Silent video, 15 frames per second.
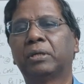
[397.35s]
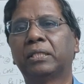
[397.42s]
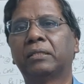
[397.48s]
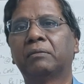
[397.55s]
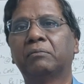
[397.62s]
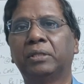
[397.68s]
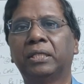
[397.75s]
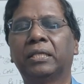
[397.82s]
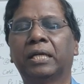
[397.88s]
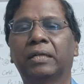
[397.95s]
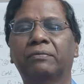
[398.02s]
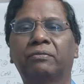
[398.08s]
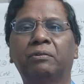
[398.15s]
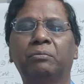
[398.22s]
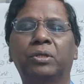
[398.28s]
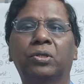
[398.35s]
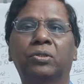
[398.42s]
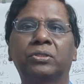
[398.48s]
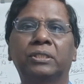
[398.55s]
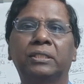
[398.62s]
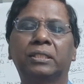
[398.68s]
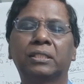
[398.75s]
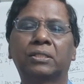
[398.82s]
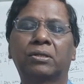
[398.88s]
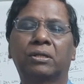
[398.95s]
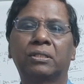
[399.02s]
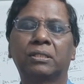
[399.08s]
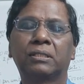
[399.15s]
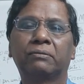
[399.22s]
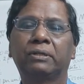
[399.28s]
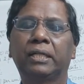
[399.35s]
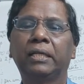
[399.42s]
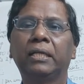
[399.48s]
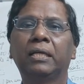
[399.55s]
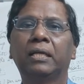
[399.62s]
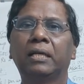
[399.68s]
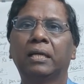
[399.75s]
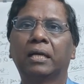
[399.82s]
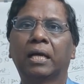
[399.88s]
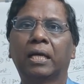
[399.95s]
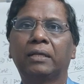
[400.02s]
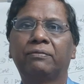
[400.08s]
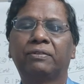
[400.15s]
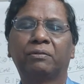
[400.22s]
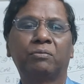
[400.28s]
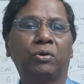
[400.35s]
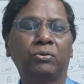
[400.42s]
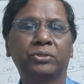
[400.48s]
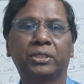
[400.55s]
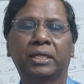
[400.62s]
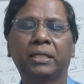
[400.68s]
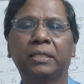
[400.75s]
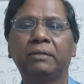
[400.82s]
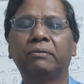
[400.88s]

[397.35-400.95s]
but be careful because interest cost is very high from outside.